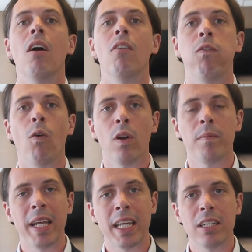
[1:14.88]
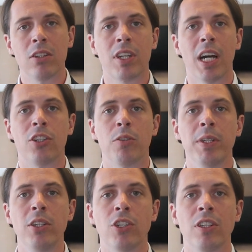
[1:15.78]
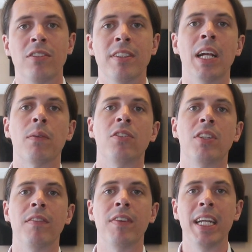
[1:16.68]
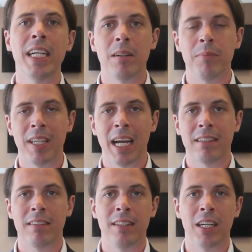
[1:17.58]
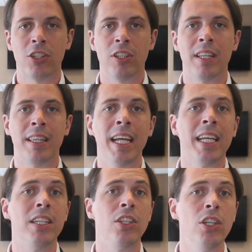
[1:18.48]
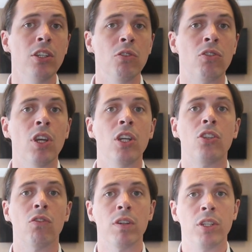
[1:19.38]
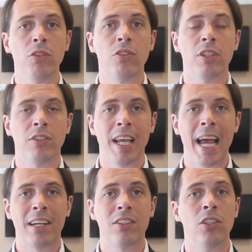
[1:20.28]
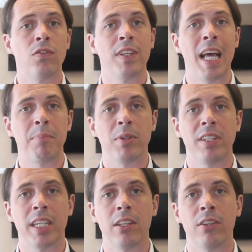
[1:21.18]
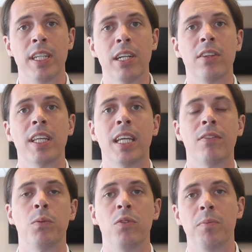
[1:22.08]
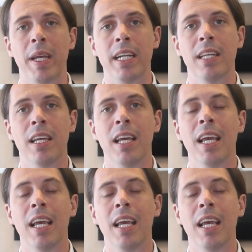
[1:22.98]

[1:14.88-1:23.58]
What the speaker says: For making those contributions, they receive an income tax deduction that they can use to reduce their taxes for that particular year the gift was made.